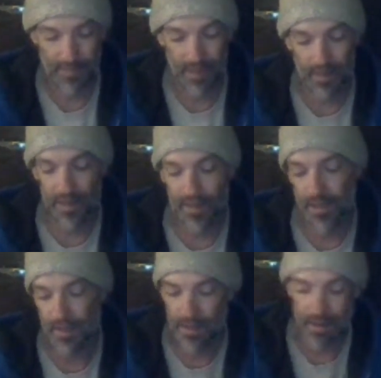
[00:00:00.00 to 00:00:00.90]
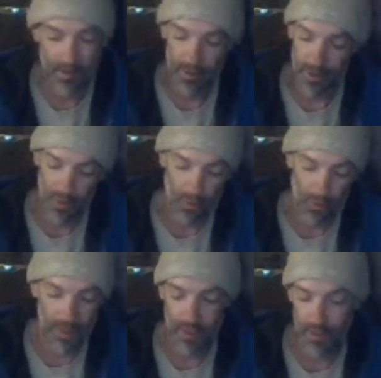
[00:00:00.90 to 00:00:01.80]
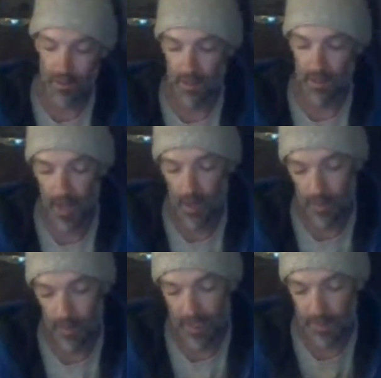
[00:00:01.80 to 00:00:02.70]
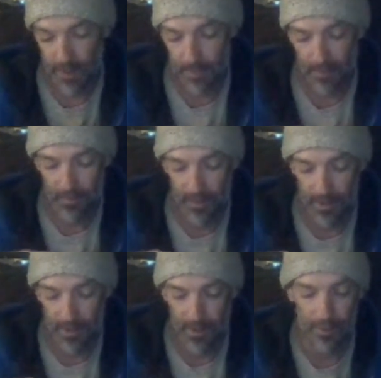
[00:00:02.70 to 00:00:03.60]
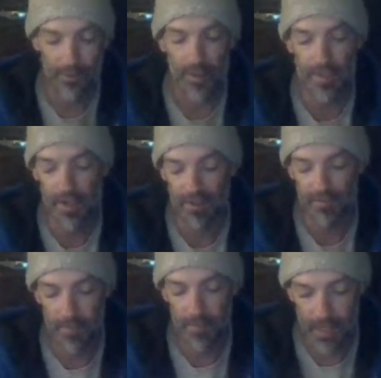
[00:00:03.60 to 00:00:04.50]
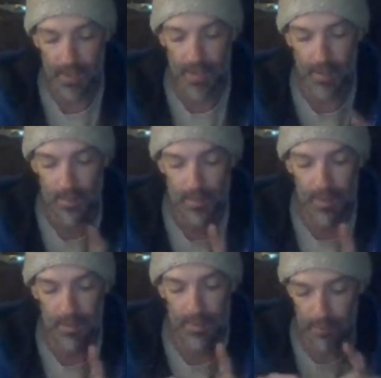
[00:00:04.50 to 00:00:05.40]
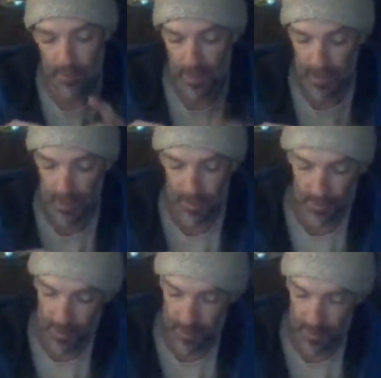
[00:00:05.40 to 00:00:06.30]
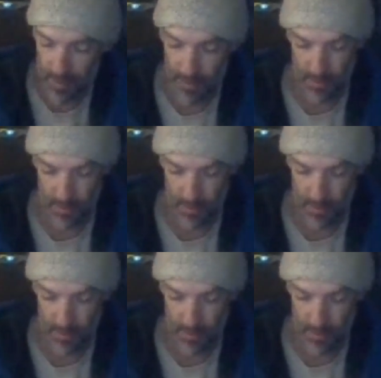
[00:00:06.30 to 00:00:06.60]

And this has nothing to do with how it makes people feel or the state of mind it helps put people in, or the